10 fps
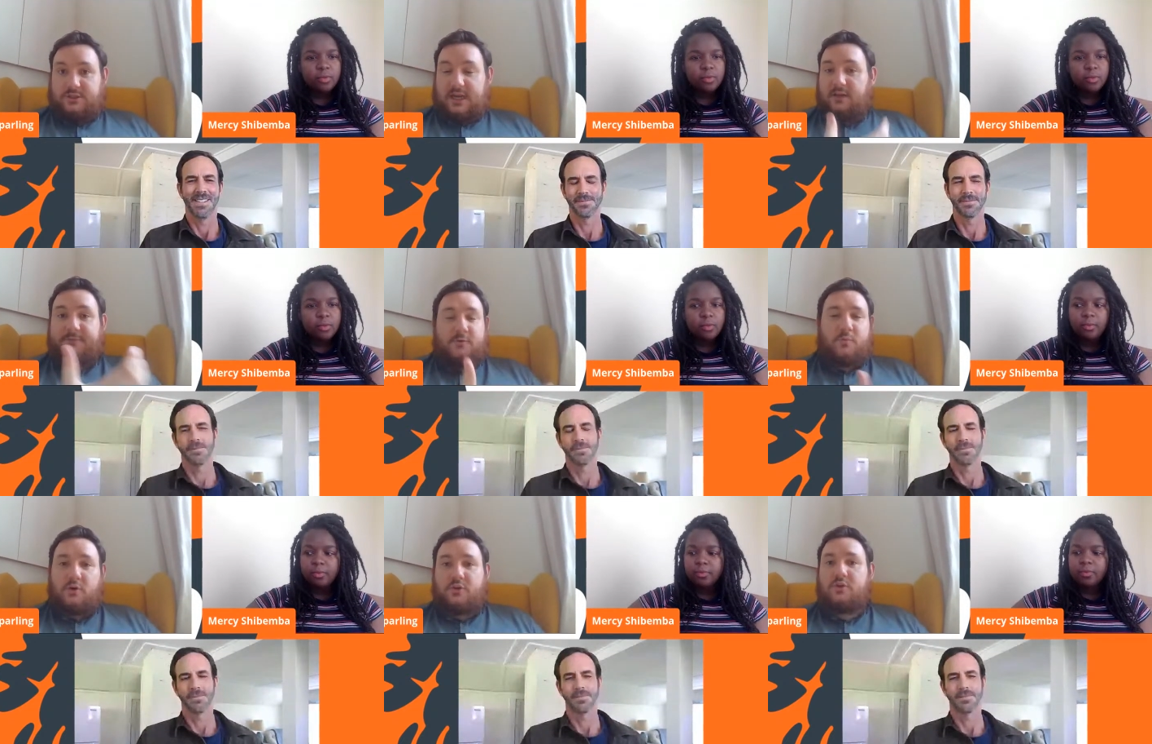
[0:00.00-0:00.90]
Speaker 1: yourself,
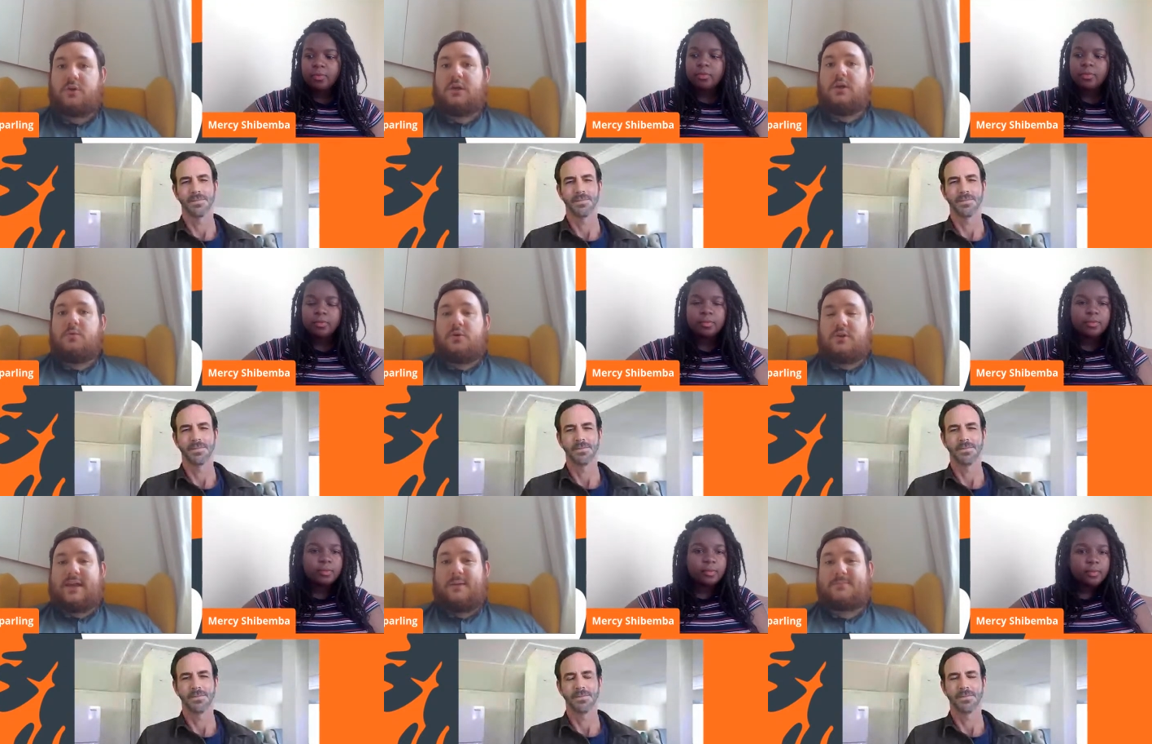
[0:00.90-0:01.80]
what you
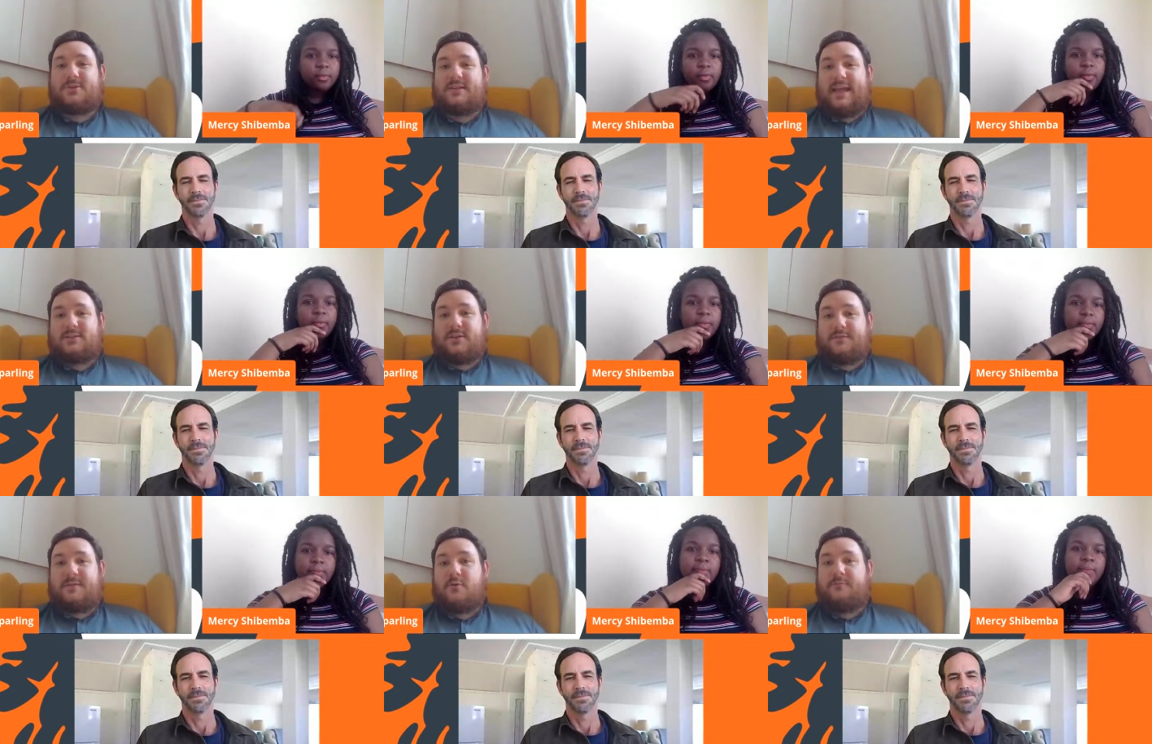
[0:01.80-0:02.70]
what you get up to in the
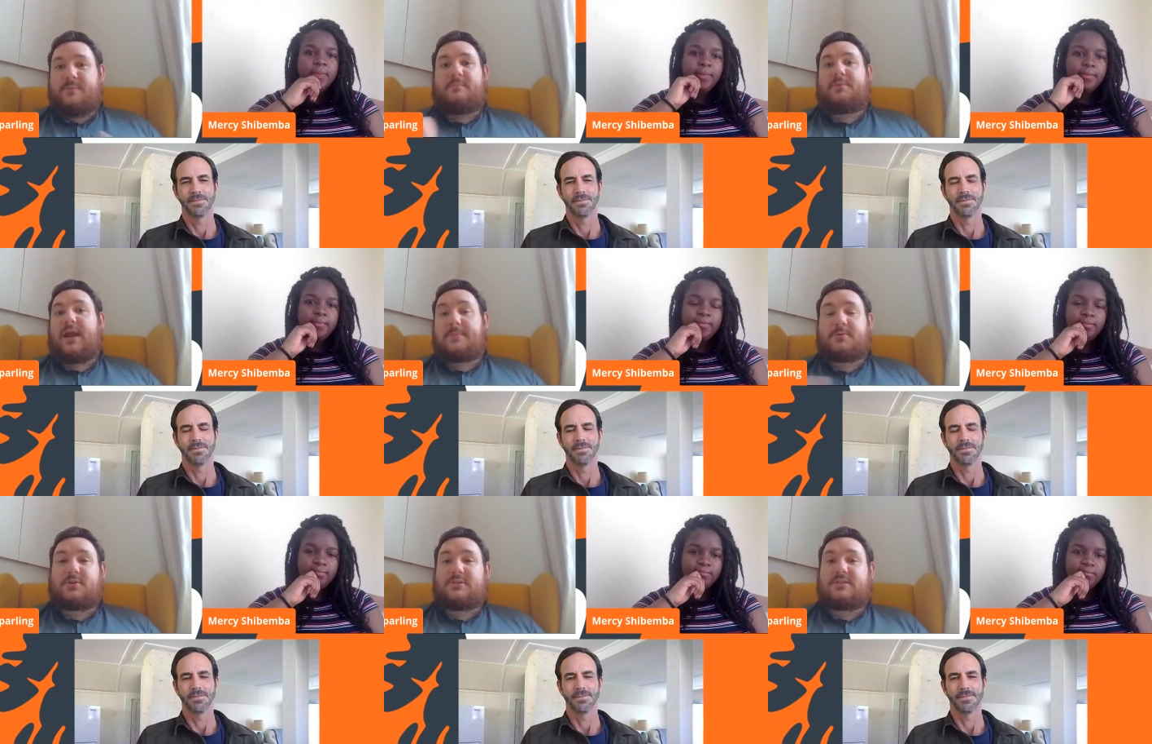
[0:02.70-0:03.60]
HIV movement.
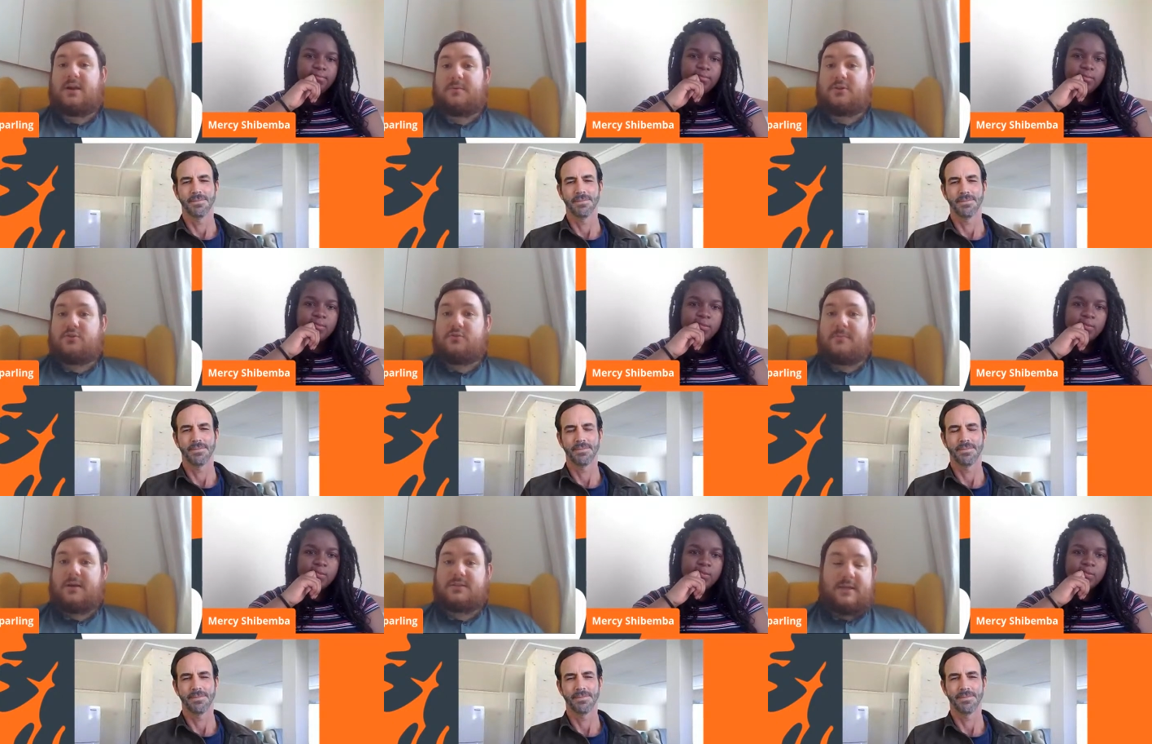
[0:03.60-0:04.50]
Perhaps we could start with
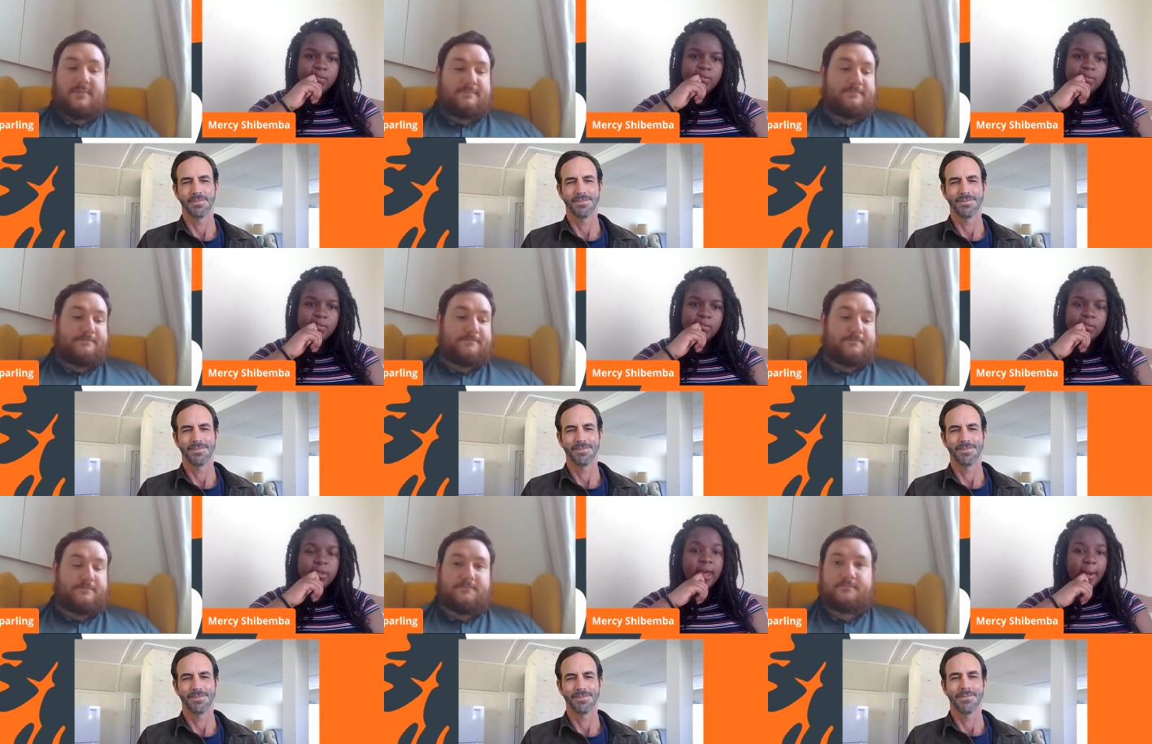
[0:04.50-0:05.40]
you, Mercy.
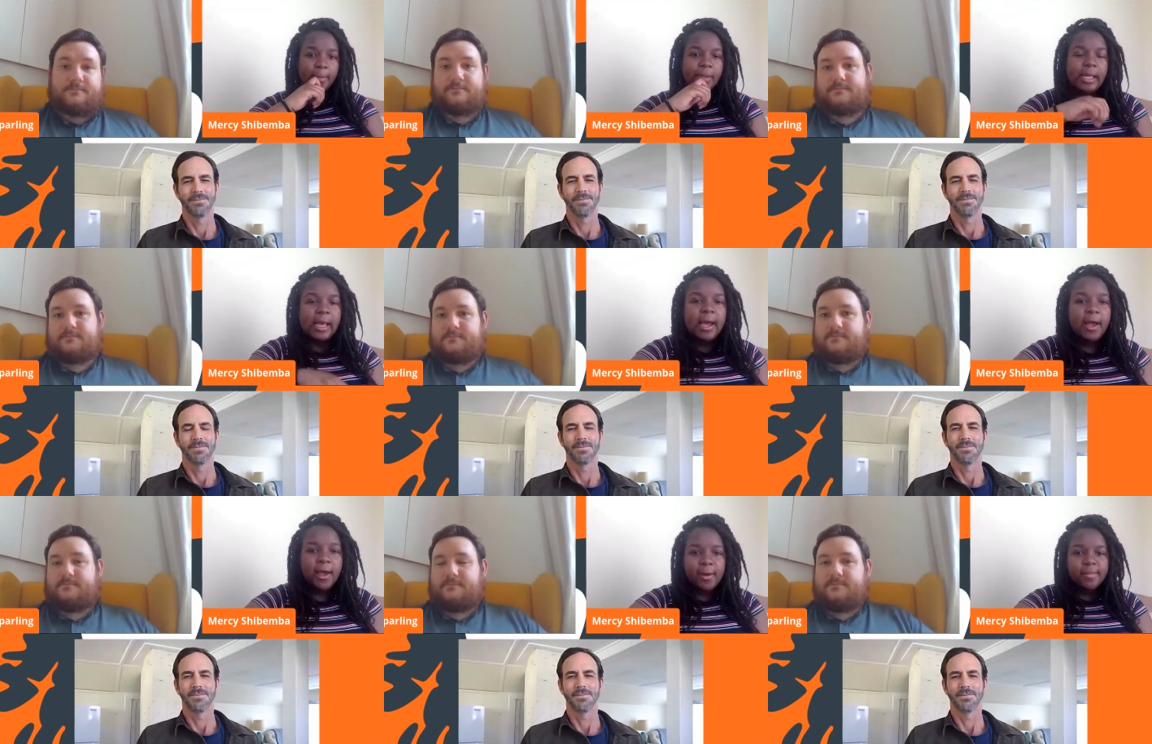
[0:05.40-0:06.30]
Speaker 2: Yeah,
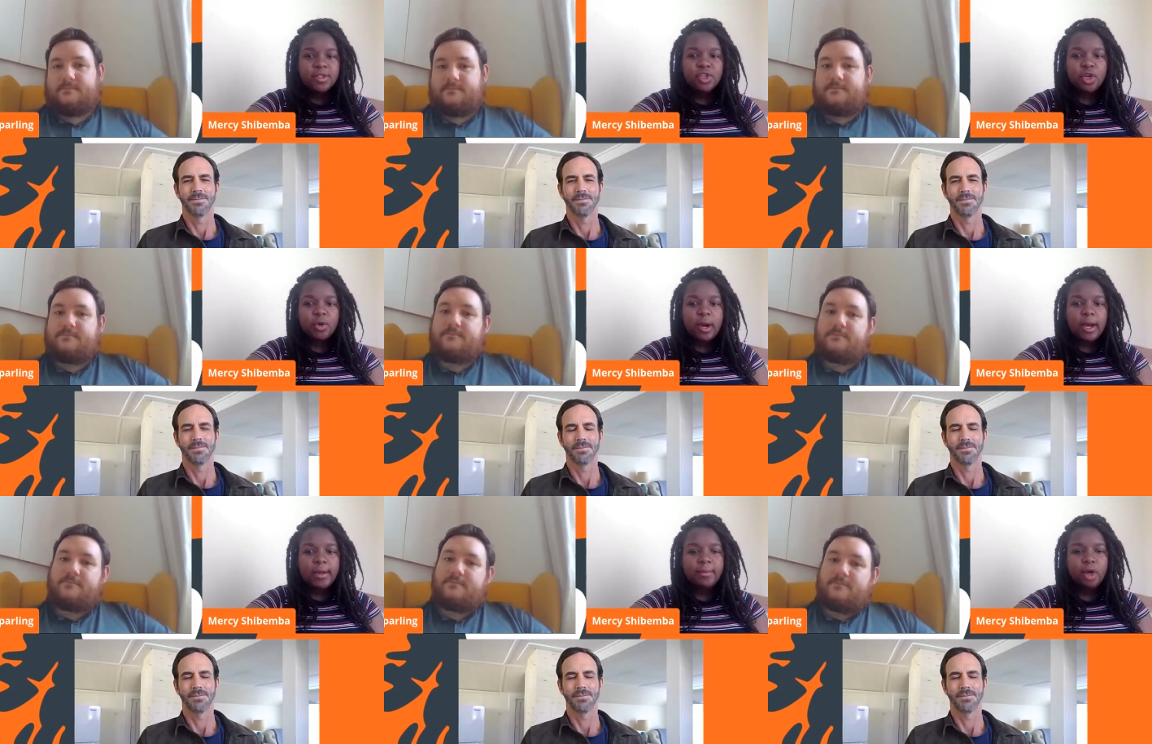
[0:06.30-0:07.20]
um, so
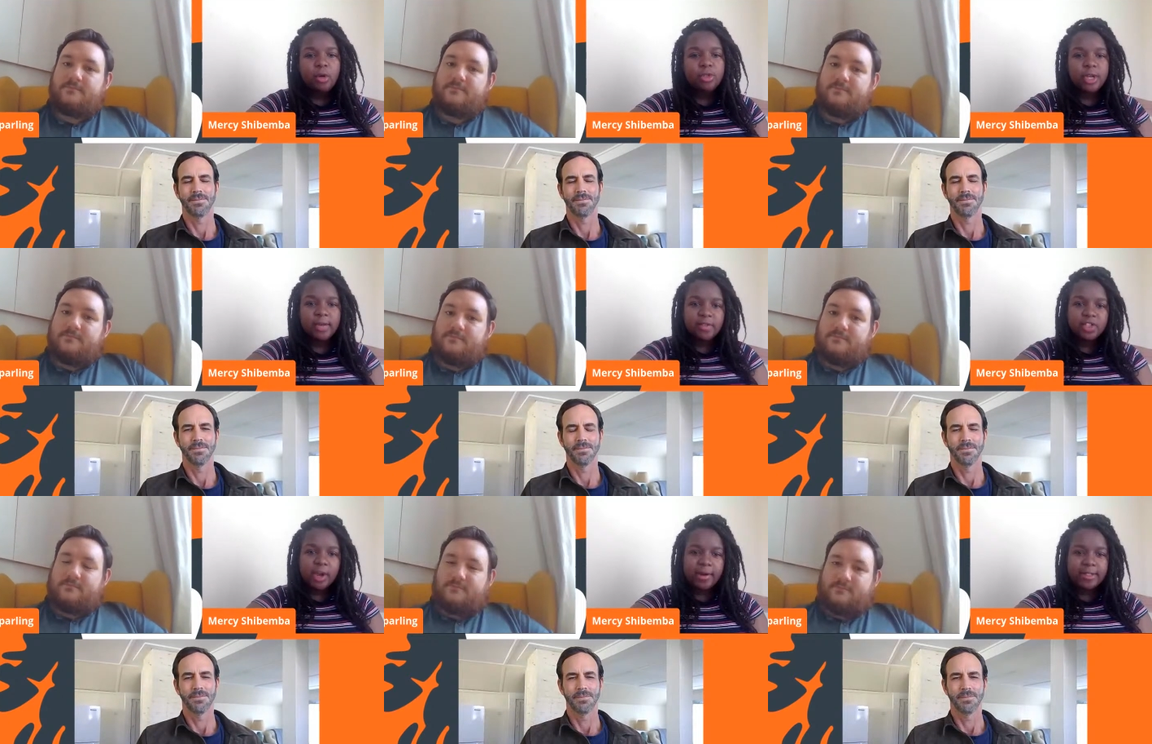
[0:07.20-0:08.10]
I'm co-chair of
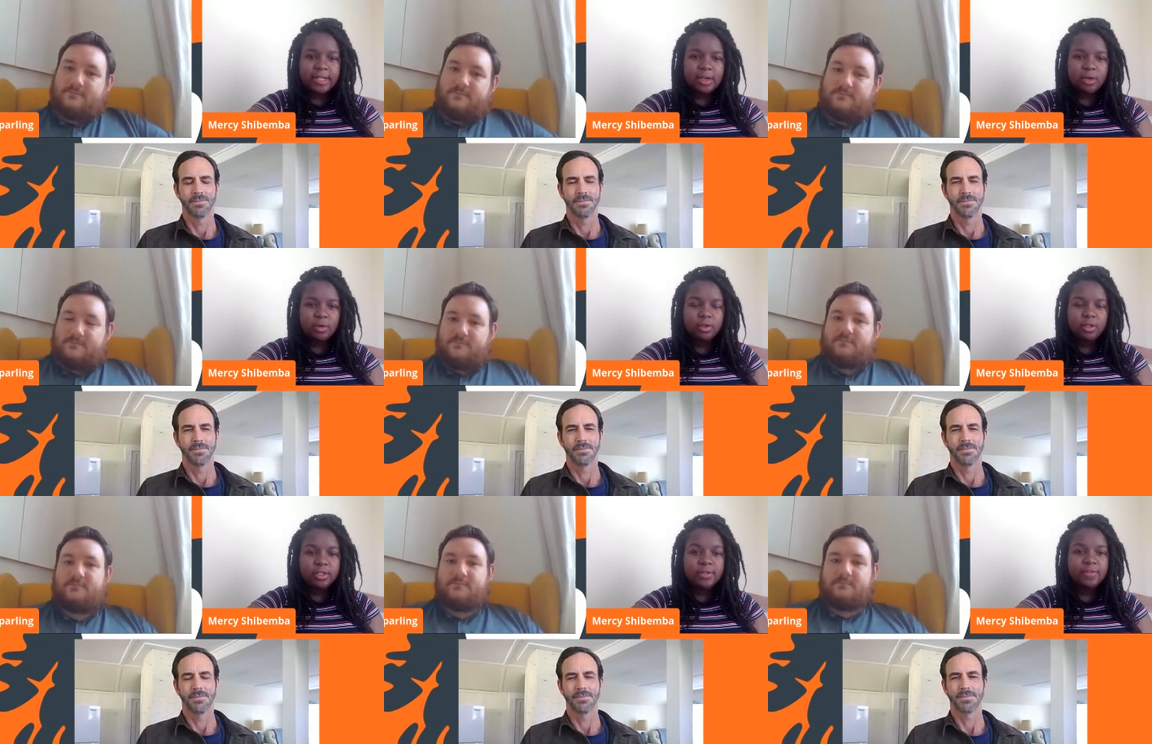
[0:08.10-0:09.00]
a charity called
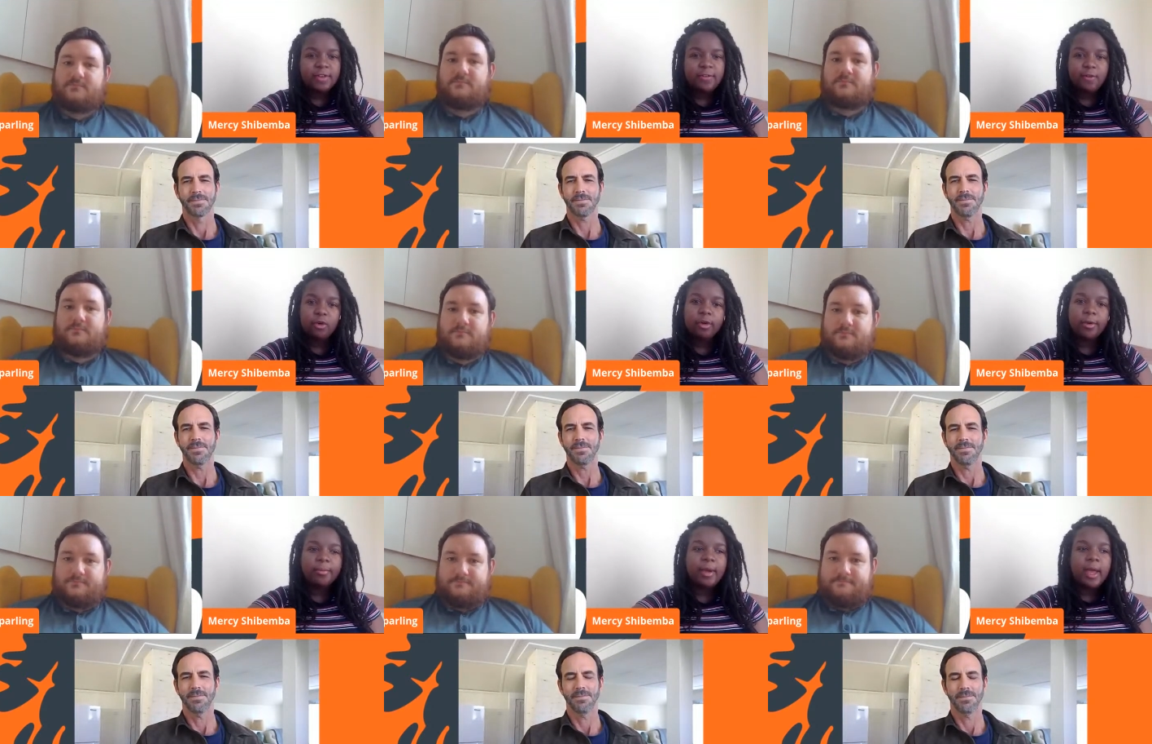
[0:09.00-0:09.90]
the Sophia
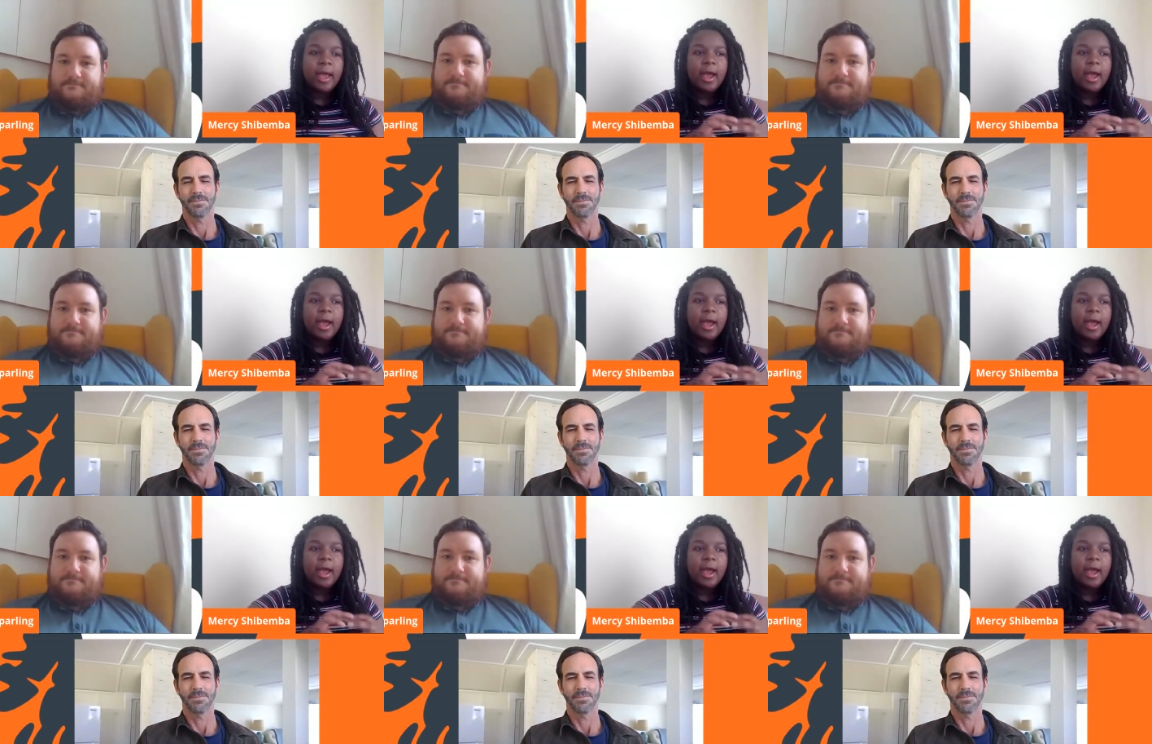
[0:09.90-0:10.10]
Forum,